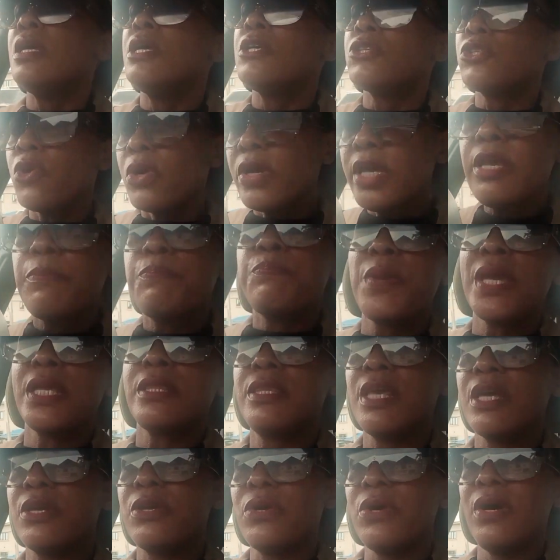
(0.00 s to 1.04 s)
So he
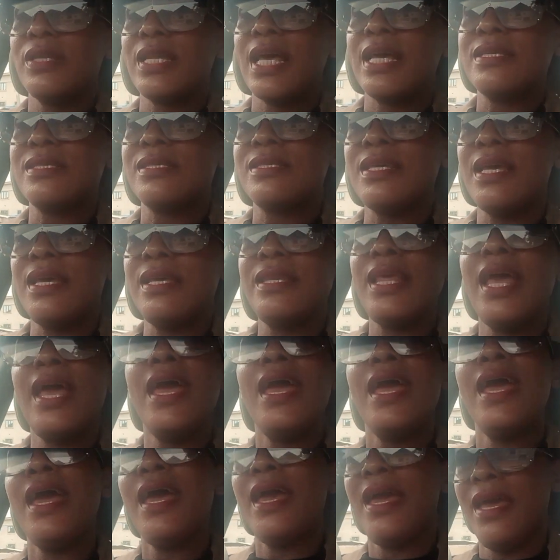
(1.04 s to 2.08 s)
picked the call and said,
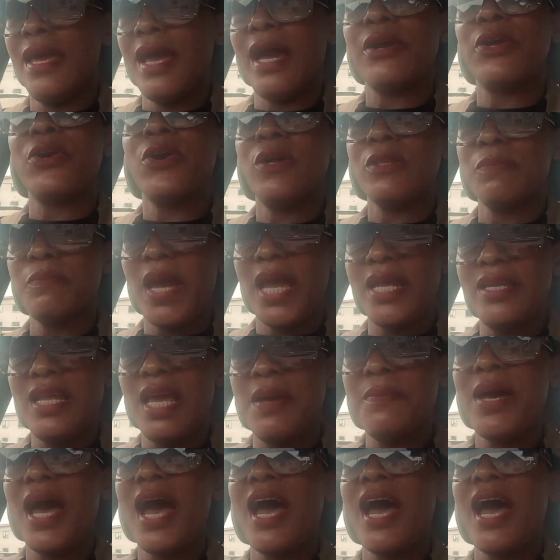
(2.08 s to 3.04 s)
and called my name.